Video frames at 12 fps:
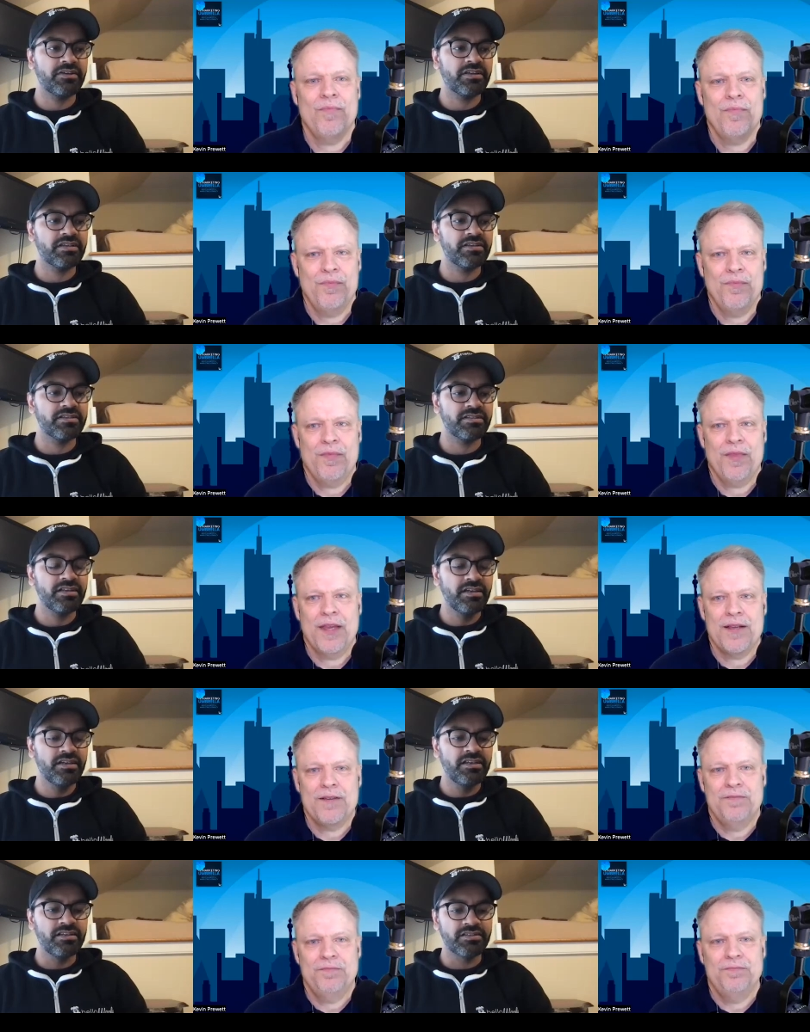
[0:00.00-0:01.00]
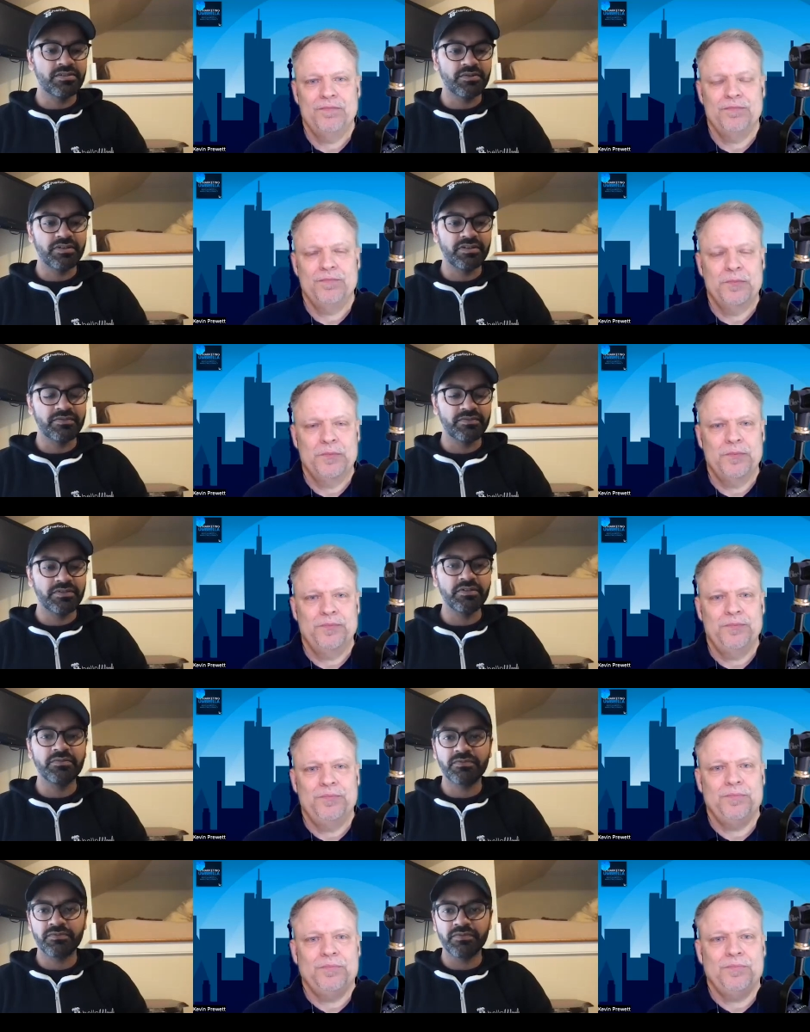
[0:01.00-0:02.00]
Speaker 1: is the story of
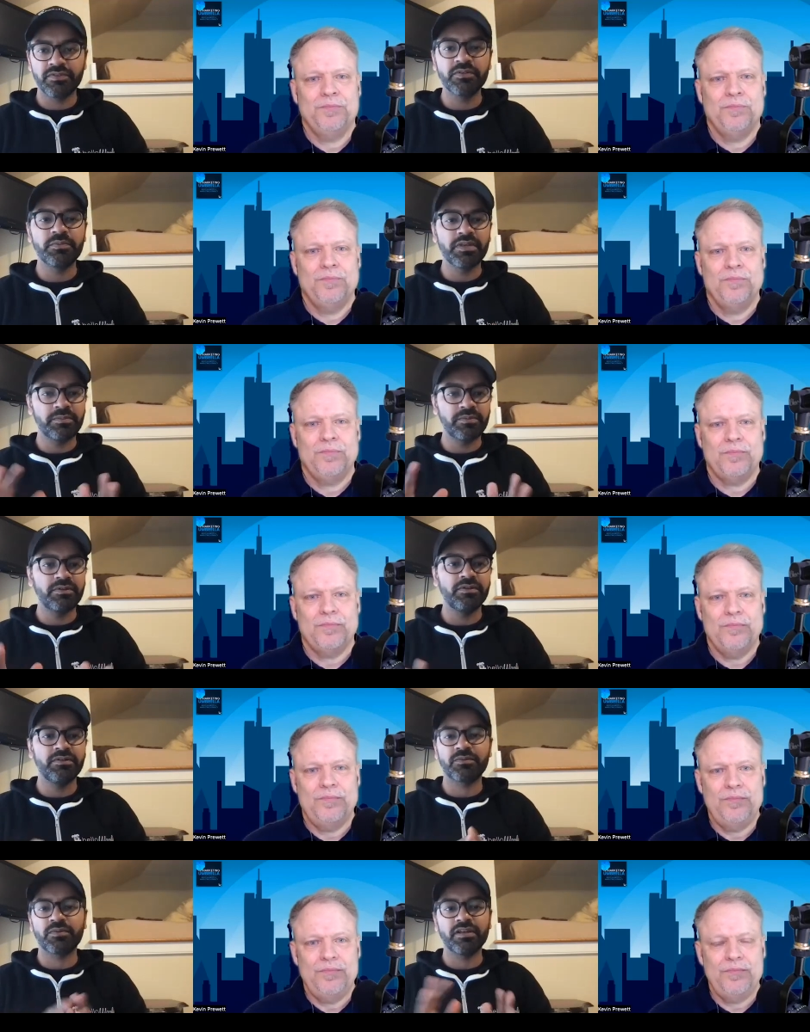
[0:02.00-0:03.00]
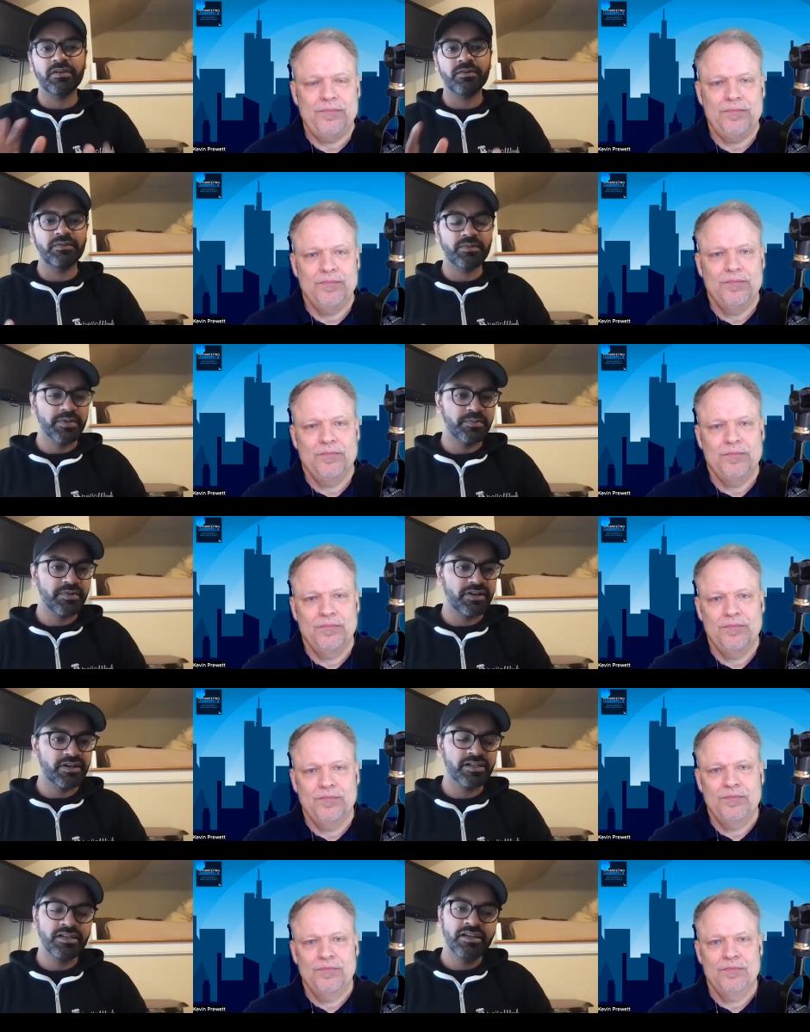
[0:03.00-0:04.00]
two two people running away from a
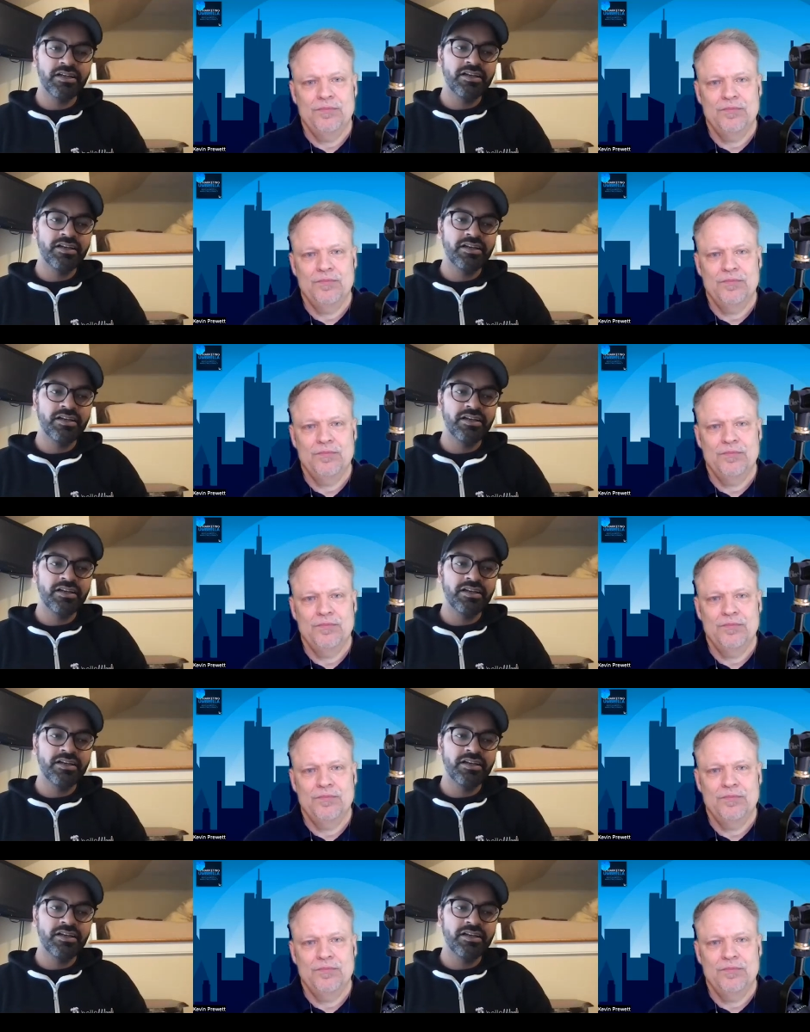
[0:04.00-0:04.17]
bear